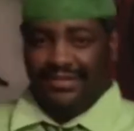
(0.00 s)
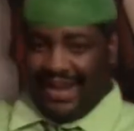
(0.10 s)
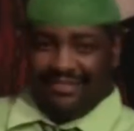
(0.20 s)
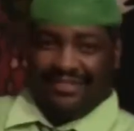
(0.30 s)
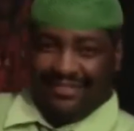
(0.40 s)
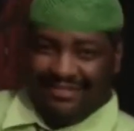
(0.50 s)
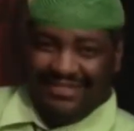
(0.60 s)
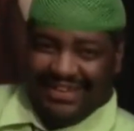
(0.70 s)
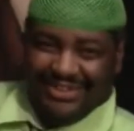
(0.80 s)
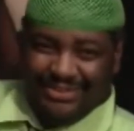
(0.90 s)
that's
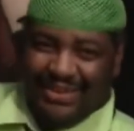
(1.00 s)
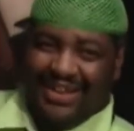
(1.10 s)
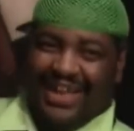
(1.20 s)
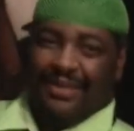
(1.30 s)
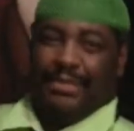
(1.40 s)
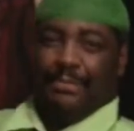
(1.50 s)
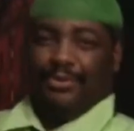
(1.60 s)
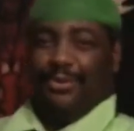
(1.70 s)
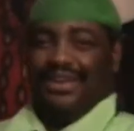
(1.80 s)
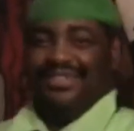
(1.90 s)
the issue that a lot of people
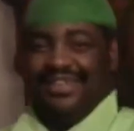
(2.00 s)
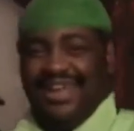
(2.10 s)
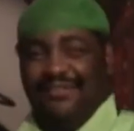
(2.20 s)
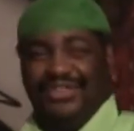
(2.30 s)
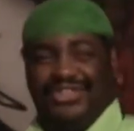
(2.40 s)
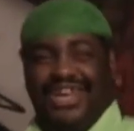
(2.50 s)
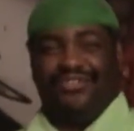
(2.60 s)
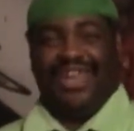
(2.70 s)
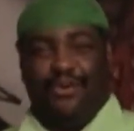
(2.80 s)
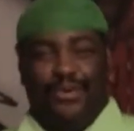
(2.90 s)
don't want to sit there and have to
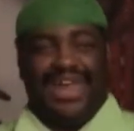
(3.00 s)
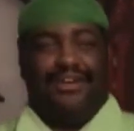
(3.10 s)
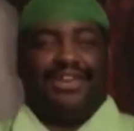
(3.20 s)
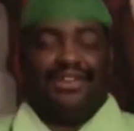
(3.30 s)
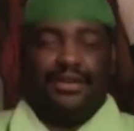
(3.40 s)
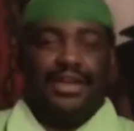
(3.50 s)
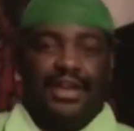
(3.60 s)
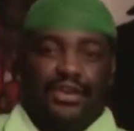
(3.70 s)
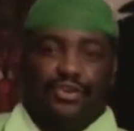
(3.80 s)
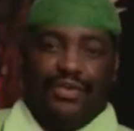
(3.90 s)
change their own character.
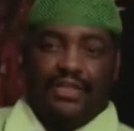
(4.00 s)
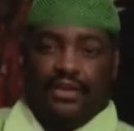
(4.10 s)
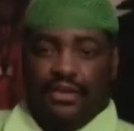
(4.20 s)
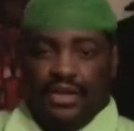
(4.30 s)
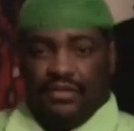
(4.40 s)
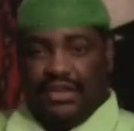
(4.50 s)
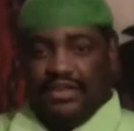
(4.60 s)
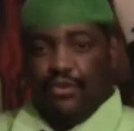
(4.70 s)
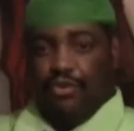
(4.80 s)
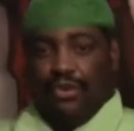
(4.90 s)
You'd rather sit
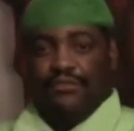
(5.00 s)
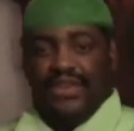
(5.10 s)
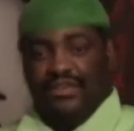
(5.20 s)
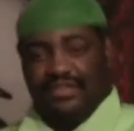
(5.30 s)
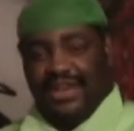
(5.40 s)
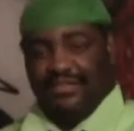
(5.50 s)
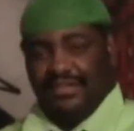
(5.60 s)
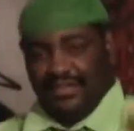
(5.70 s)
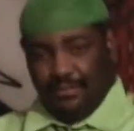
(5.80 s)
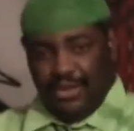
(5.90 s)
there, no offense, not
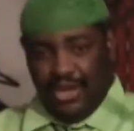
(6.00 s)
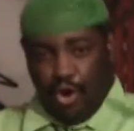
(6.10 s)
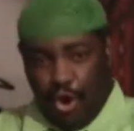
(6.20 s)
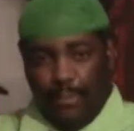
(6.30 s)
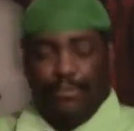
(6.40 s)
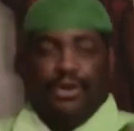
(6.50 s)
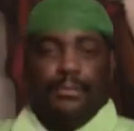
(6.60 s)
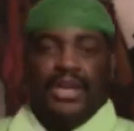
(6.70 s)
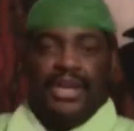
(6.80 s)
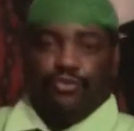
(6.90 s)
to harp on
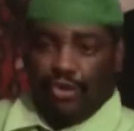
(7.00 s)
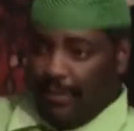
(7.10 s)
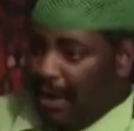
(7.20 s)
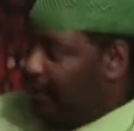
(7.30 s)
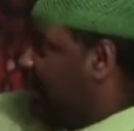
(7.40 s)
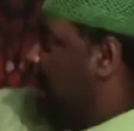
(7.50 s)
them, talk about